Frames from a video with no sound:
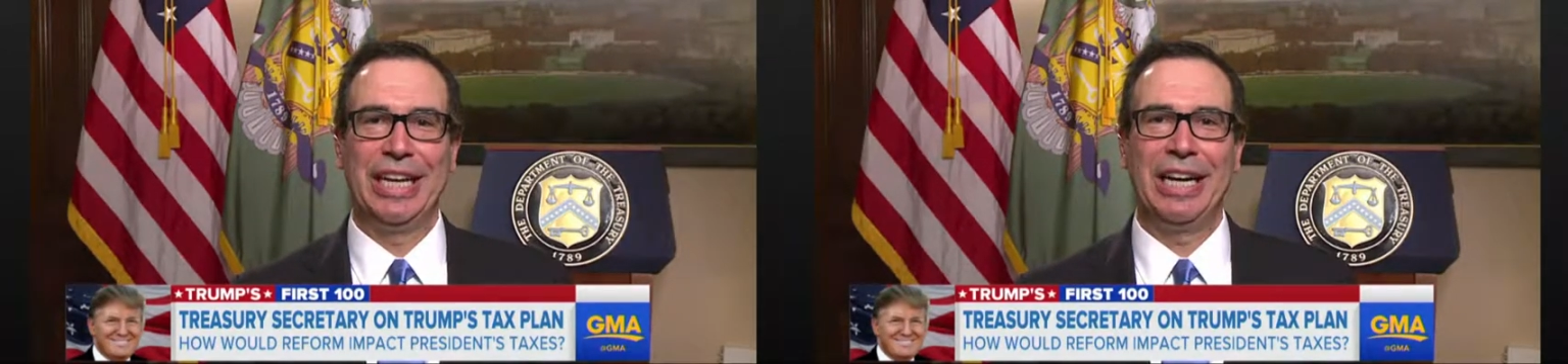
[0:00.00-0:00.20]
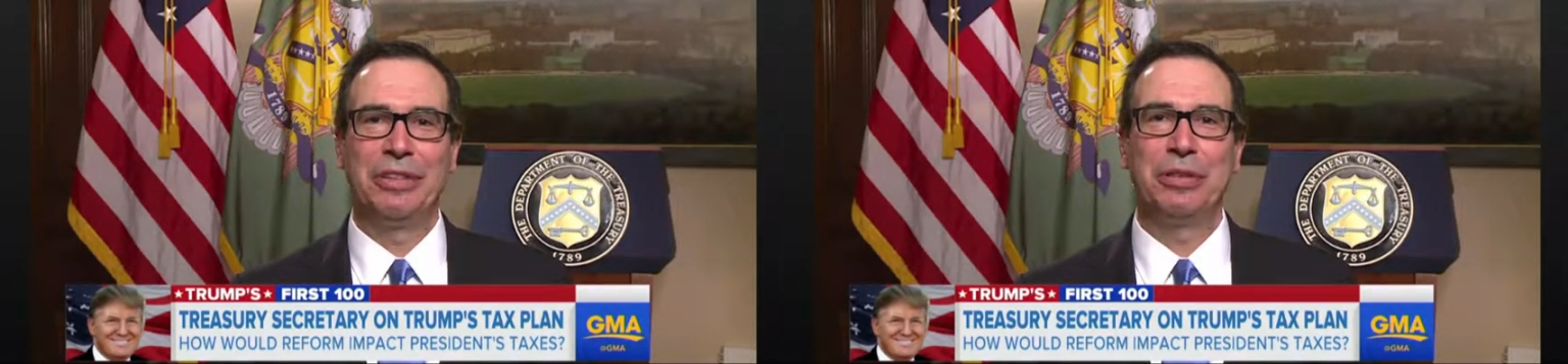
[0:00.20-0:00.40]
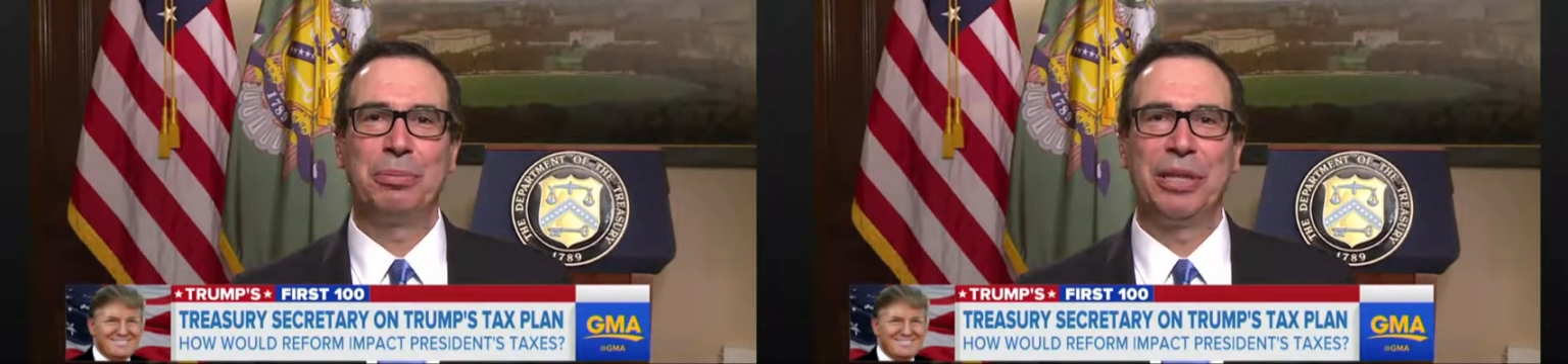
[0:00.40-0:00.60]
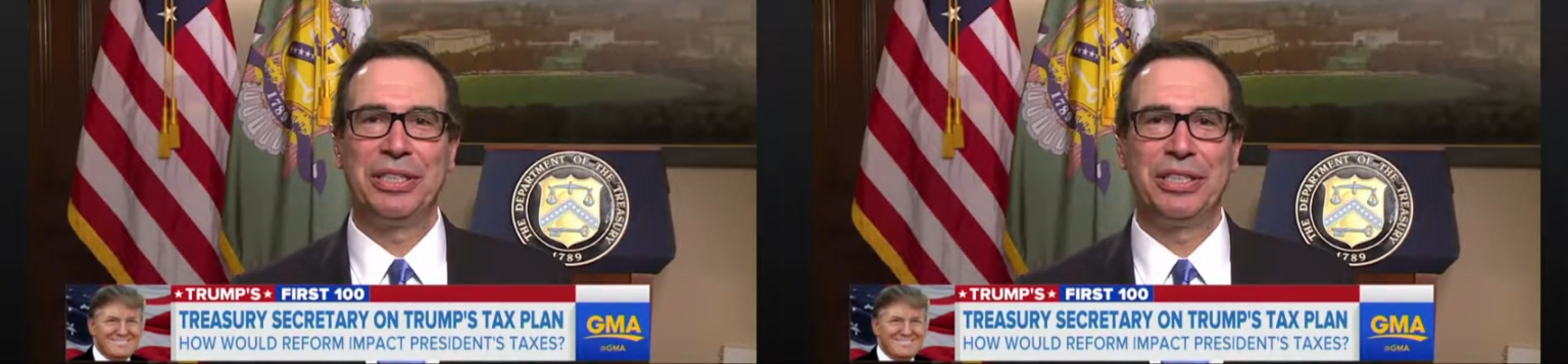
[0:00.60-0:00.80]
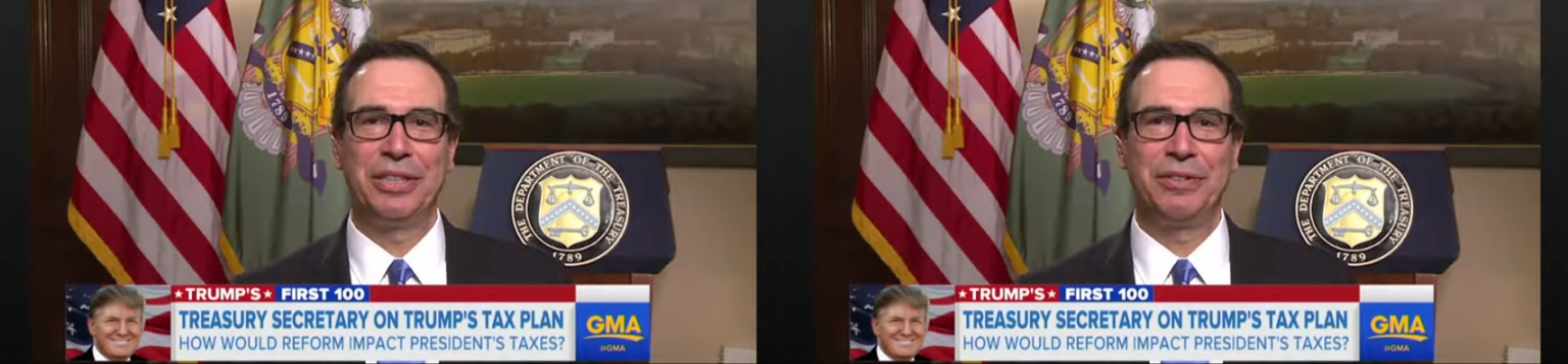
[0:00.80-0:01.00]
on the
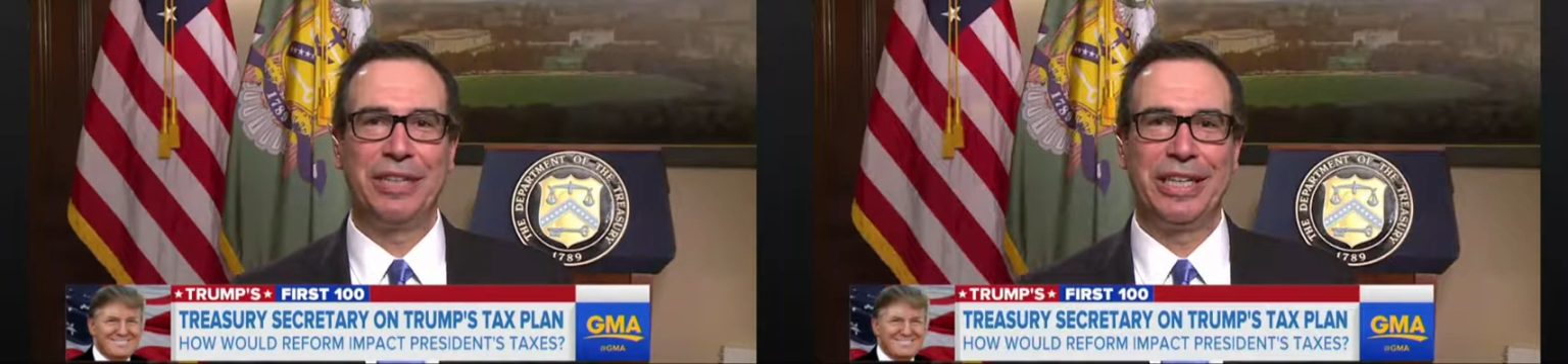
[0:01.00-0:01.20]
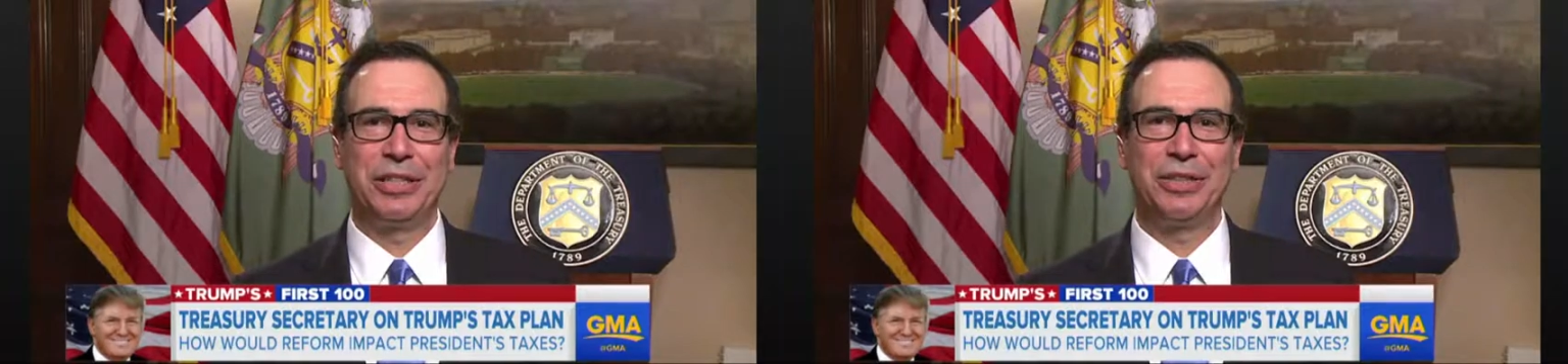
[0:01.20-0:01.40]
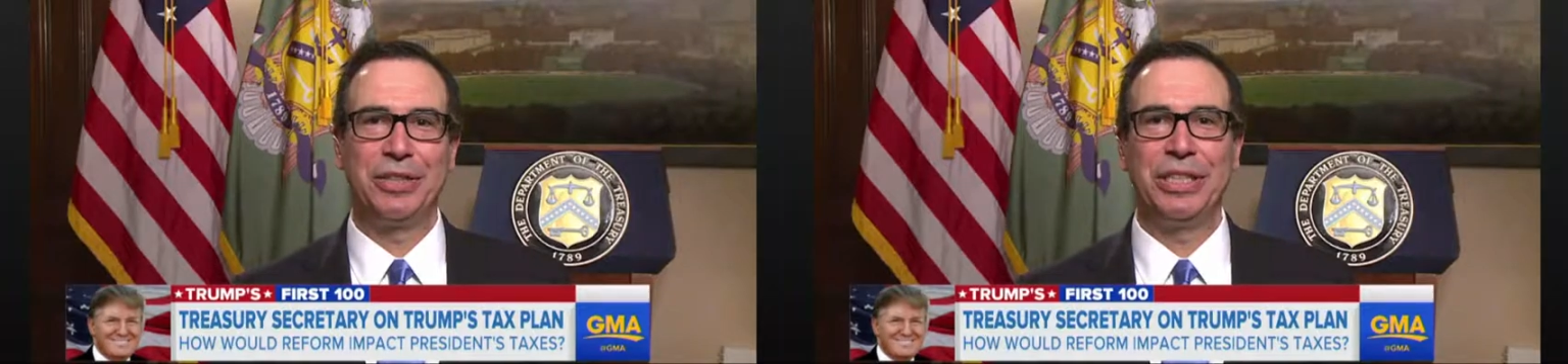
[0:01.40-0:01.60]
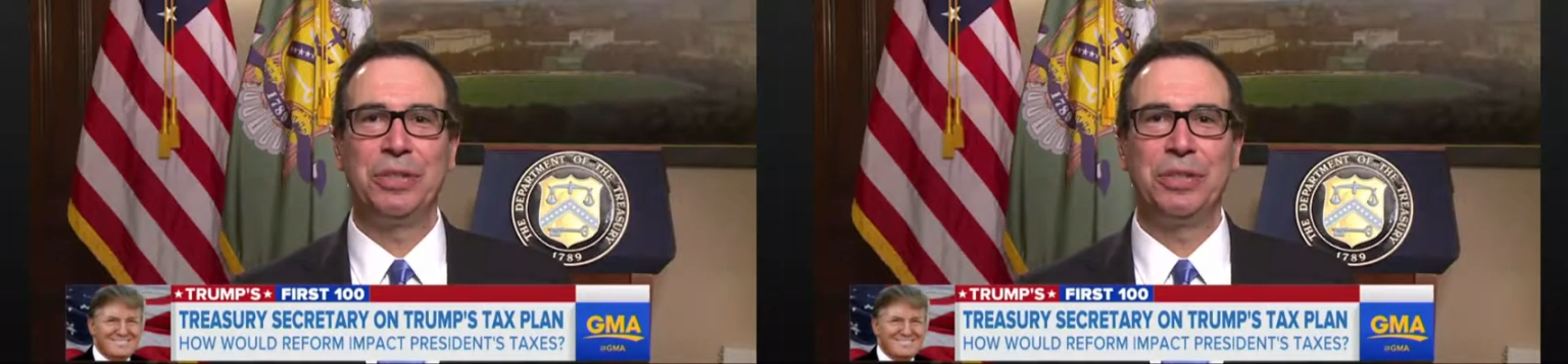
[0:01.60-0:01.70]
president's financials.